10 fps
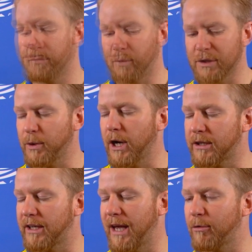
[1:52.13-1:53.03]
Once we got
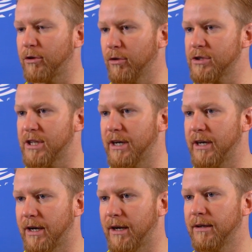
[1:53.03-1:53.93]
the game close
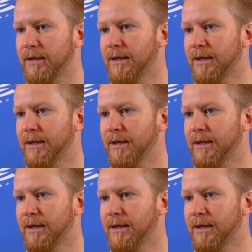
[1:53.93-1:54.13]
there,